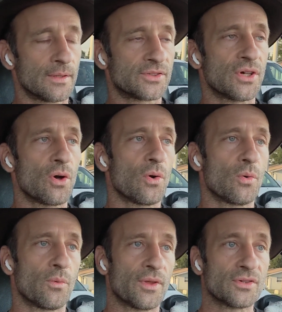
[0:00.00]

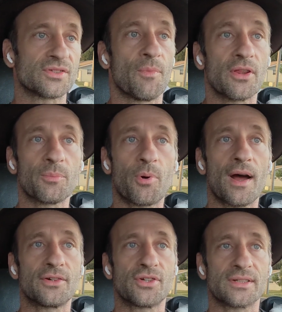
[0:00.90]
So there's some other
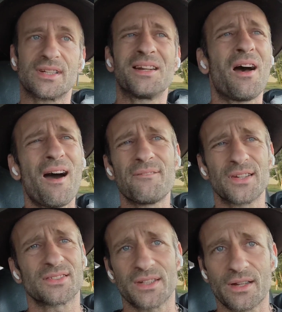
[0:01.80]
projects, and
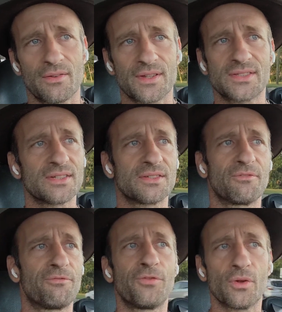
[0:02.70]
obviously this
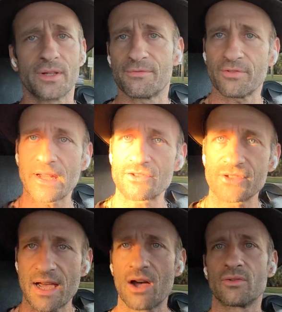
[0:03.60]
isn't fully
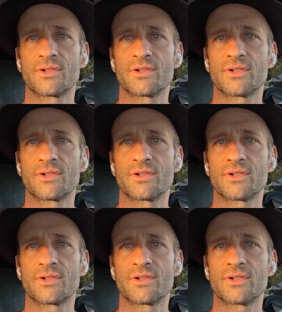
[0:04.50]
fleshed out.